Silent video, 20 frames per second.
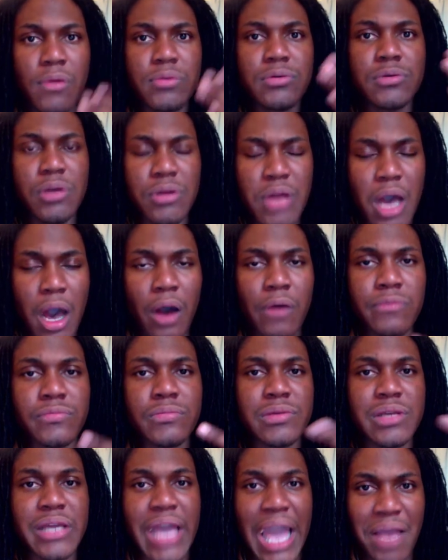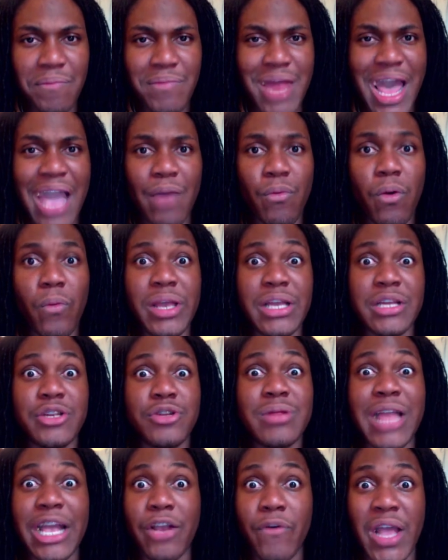you know, game night where we can
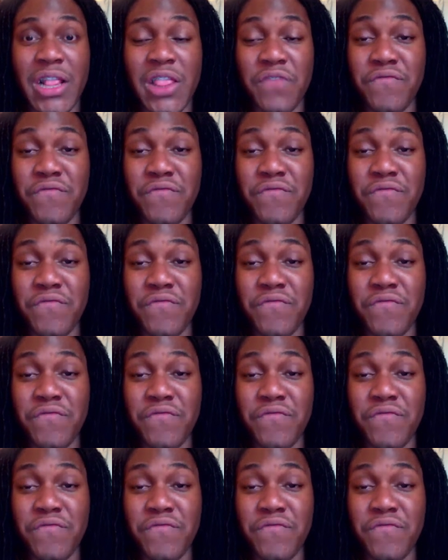do like Grand